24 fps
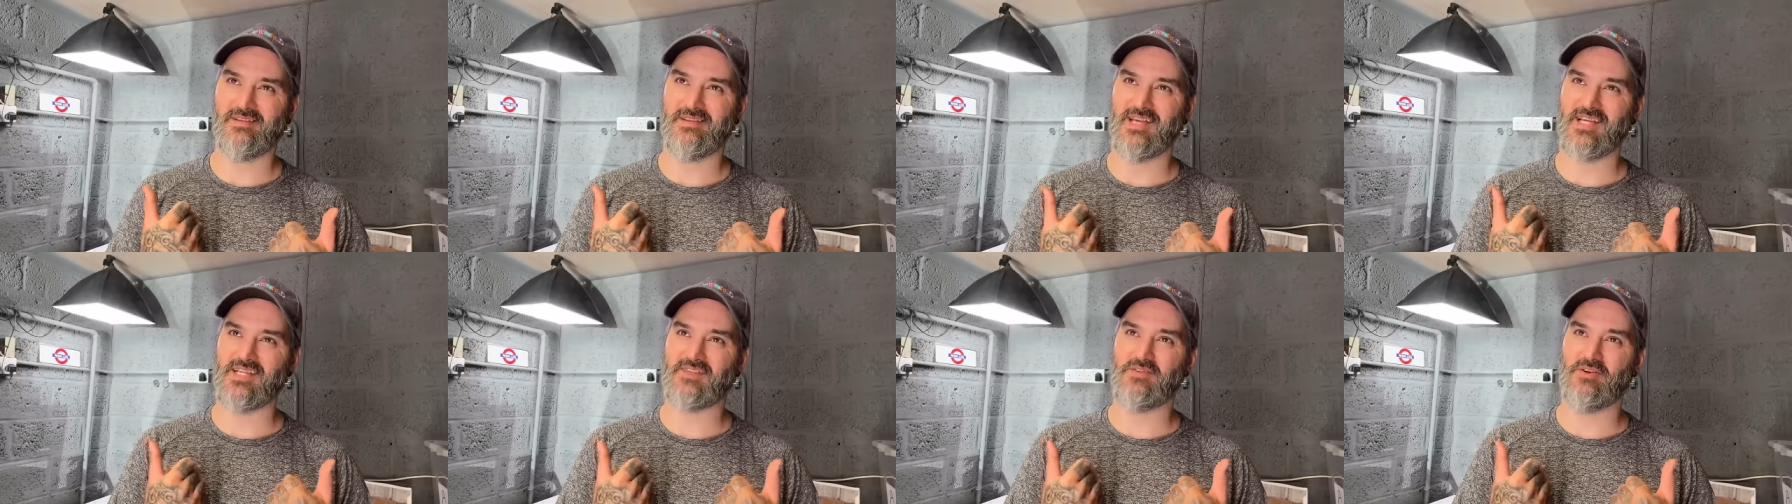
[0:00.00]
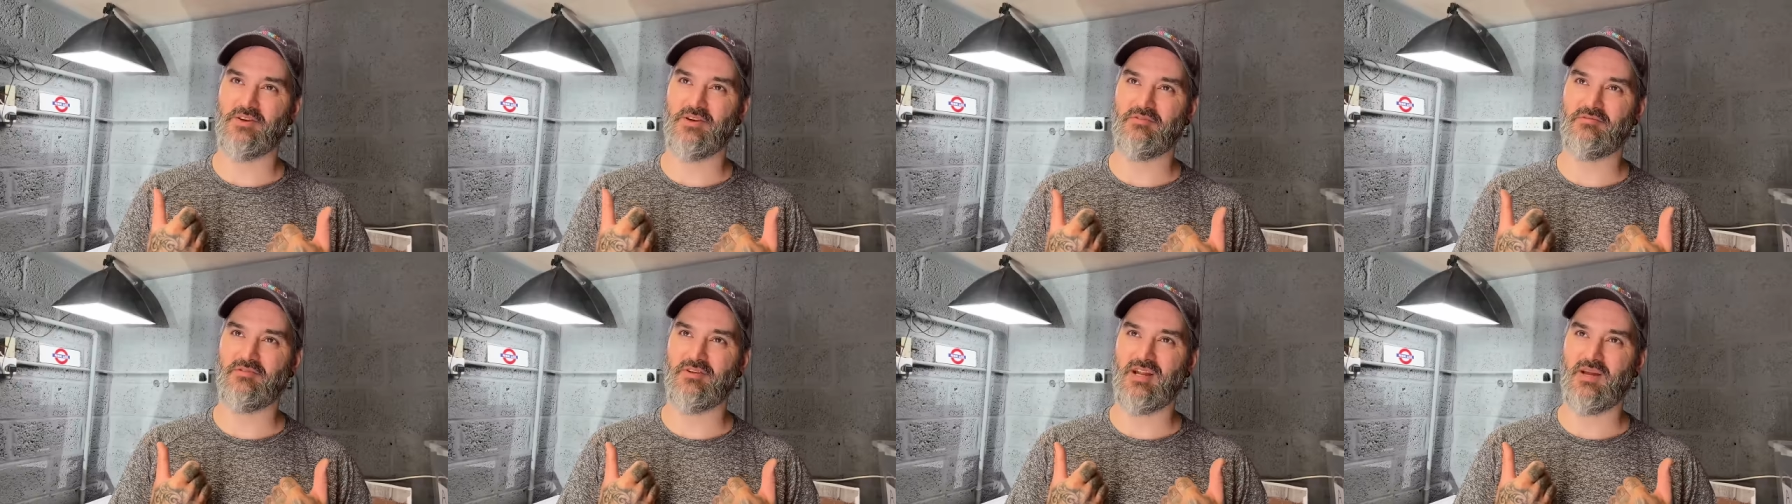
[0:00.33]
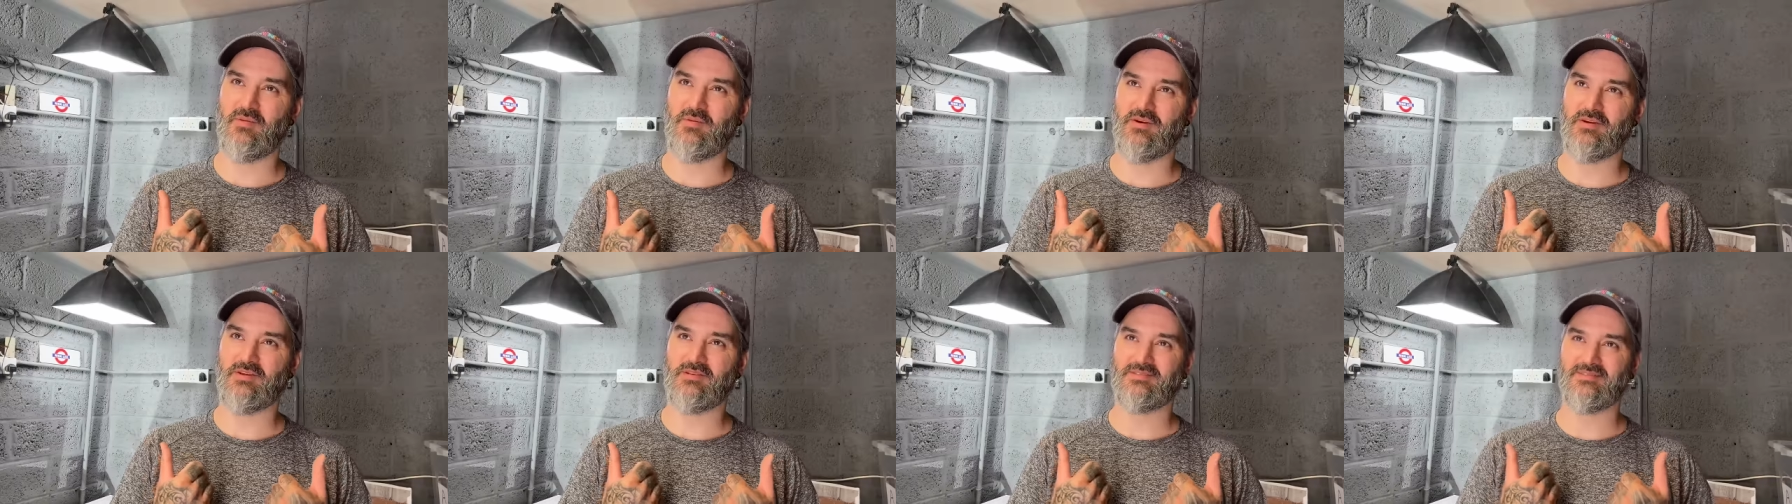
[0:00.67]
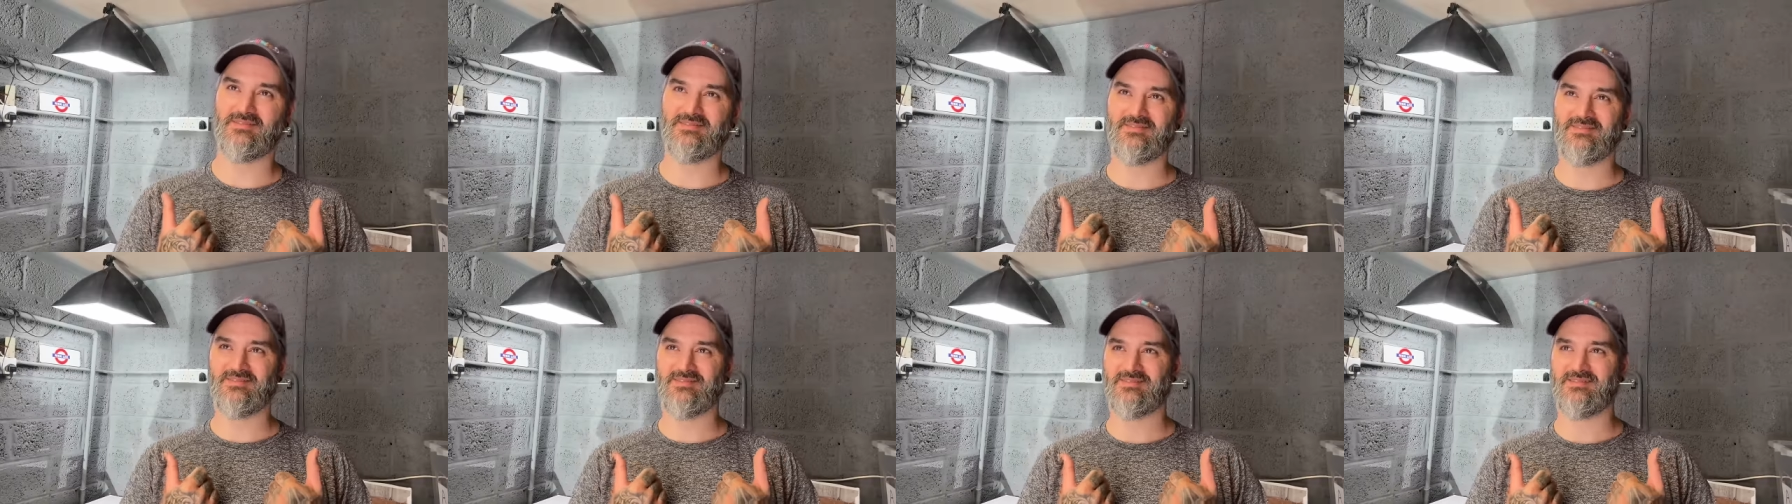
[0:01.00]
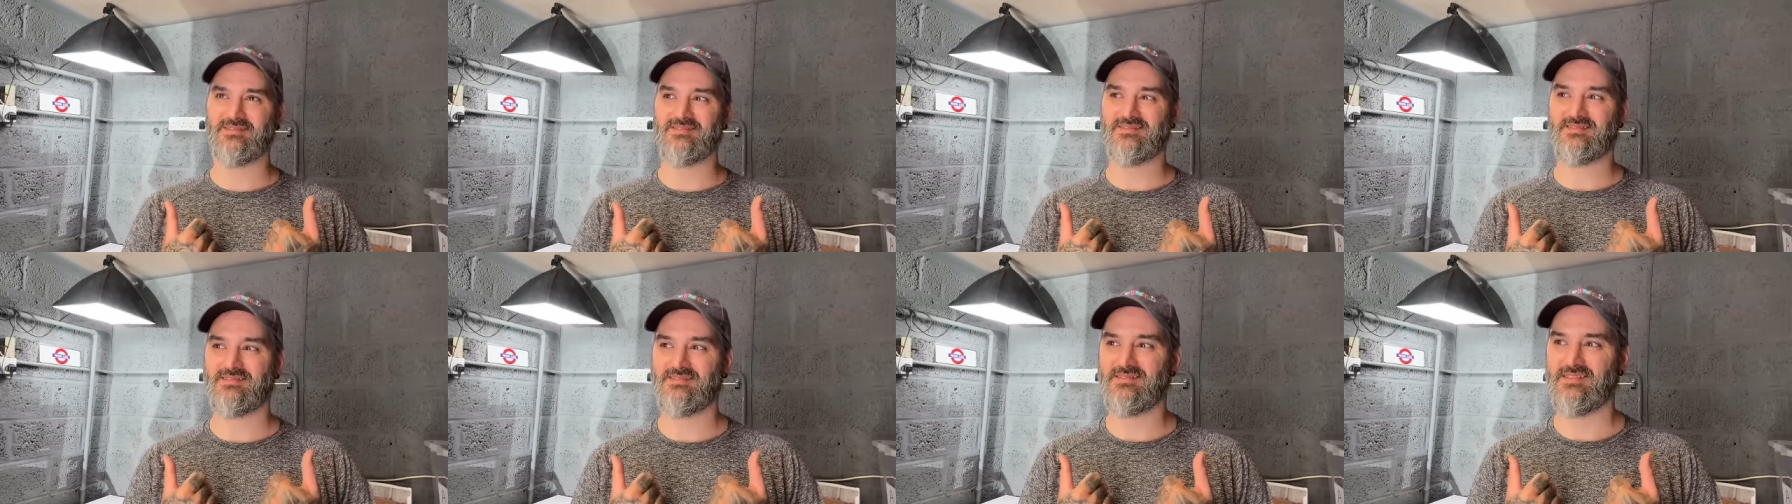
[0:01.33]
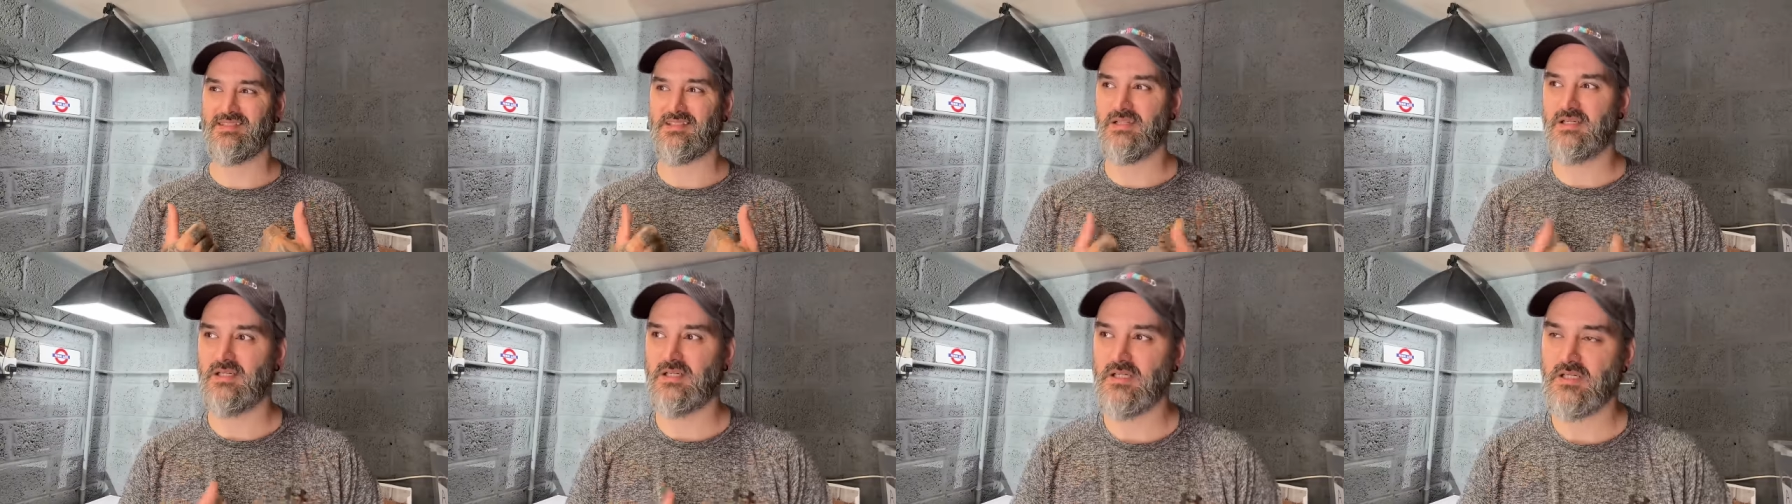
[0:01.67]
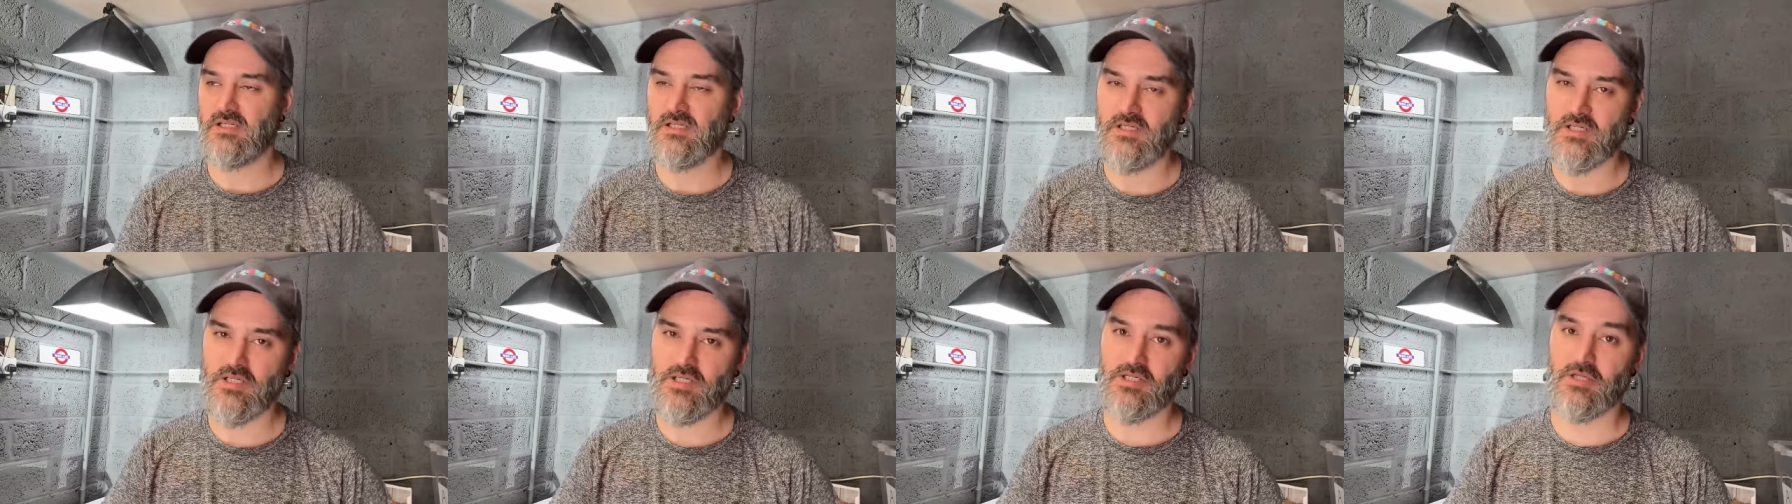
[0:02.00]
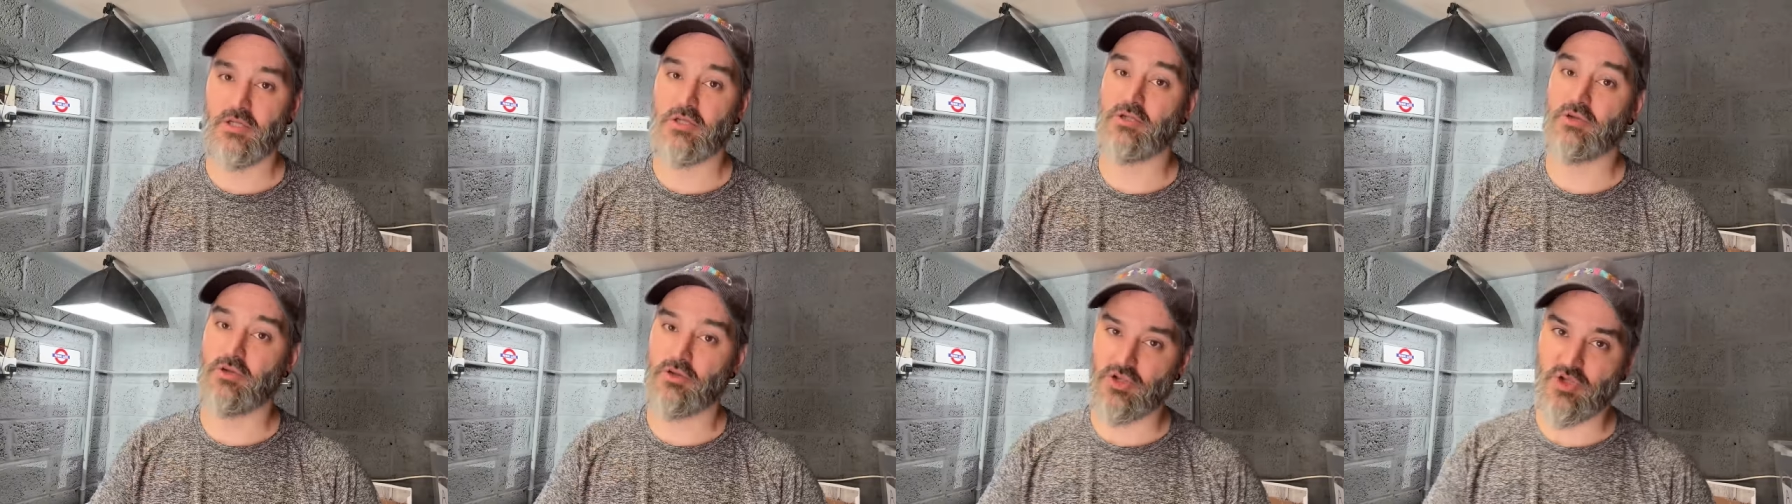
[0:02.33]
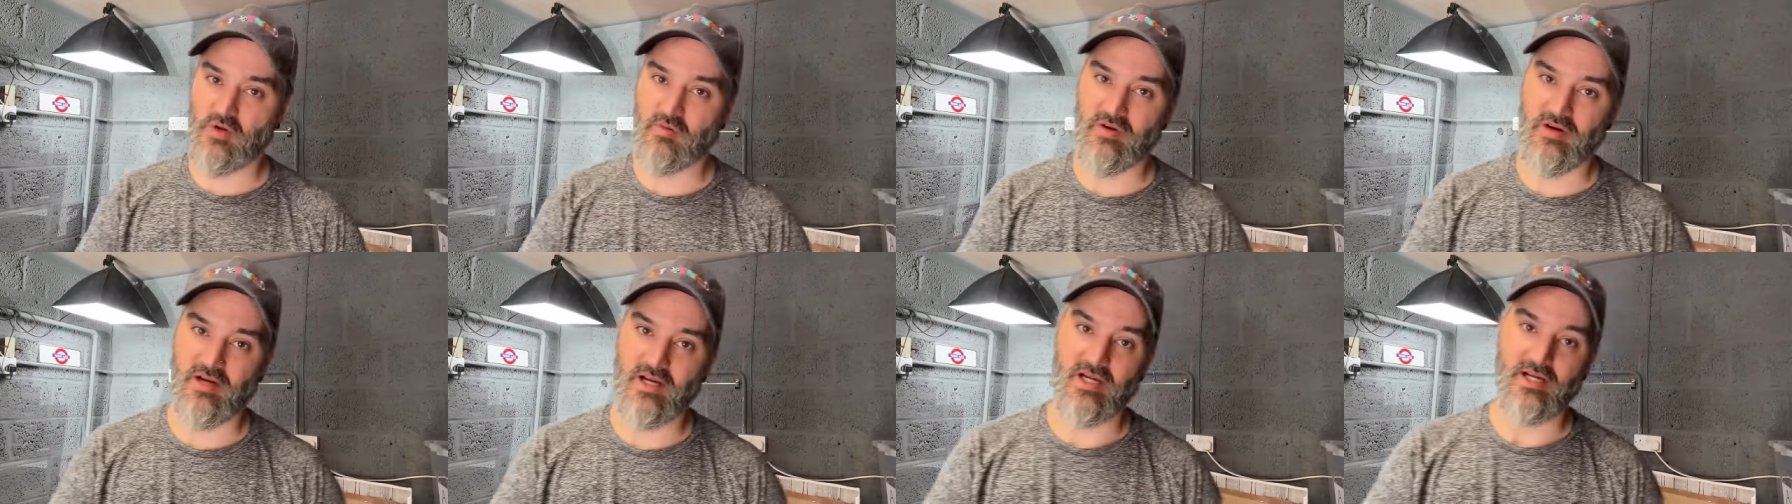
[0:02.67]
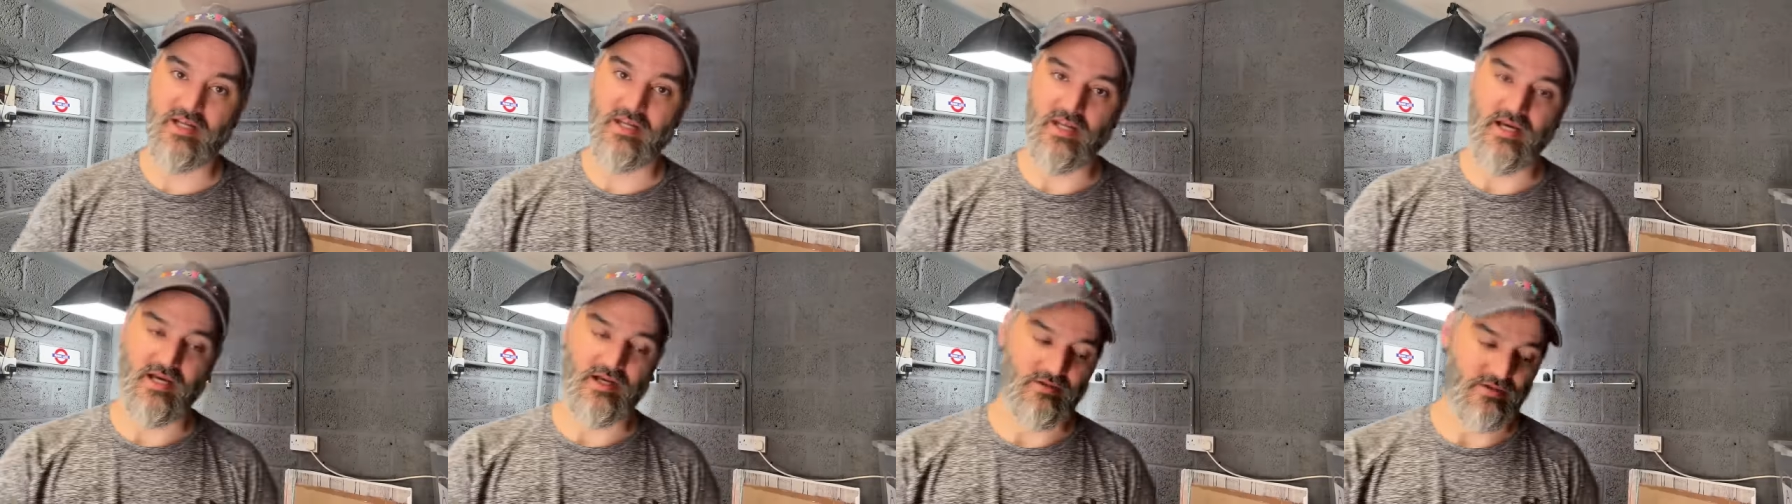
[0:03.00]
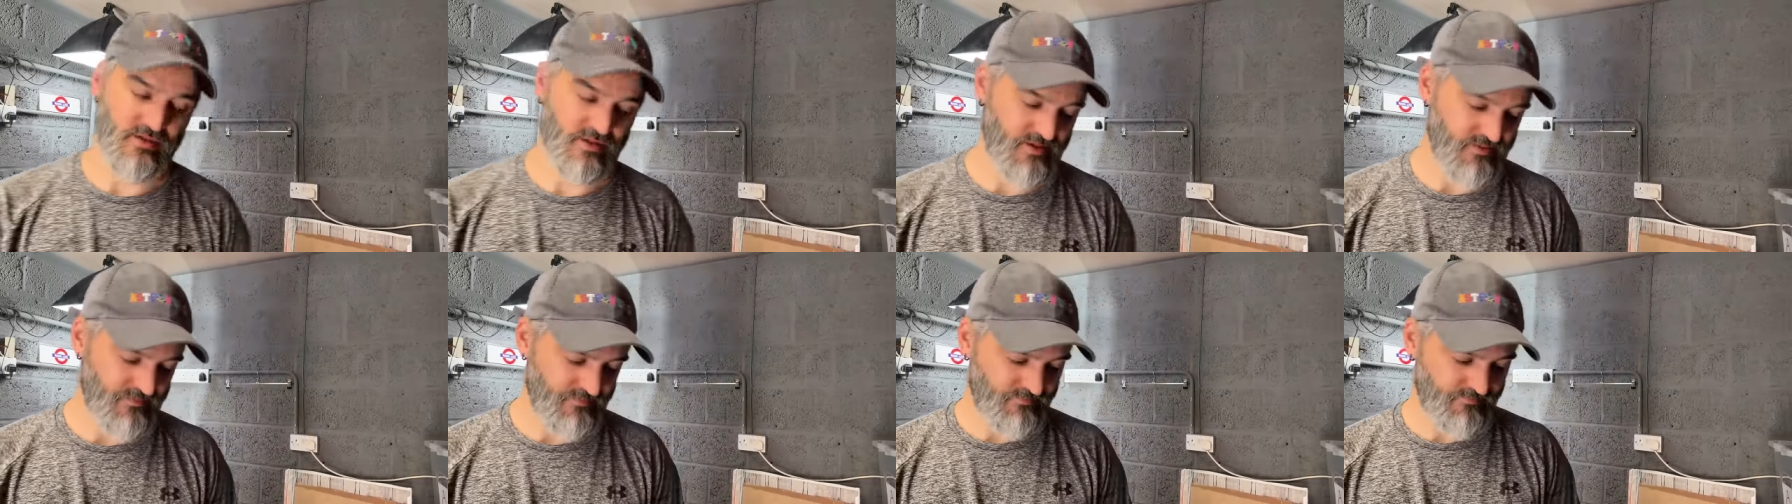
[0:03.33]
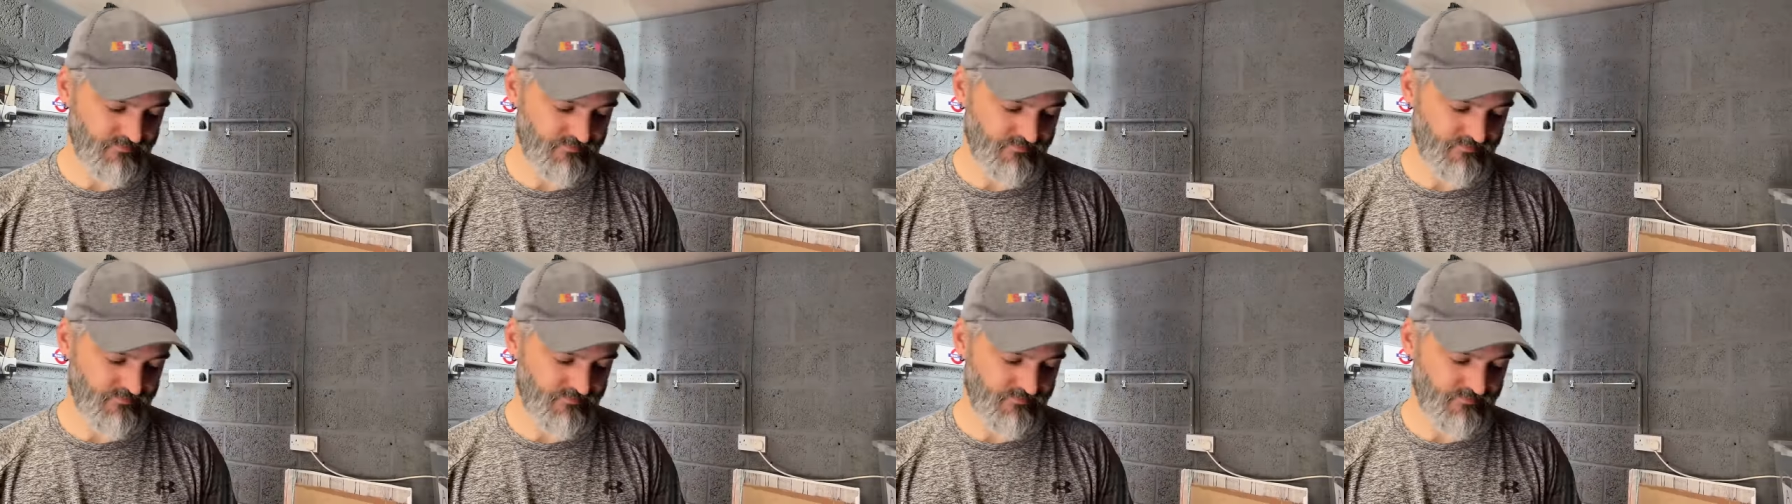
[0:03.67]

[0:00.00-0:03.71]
Thanks for hoovering, Emma. She does a good job on cleaning the house.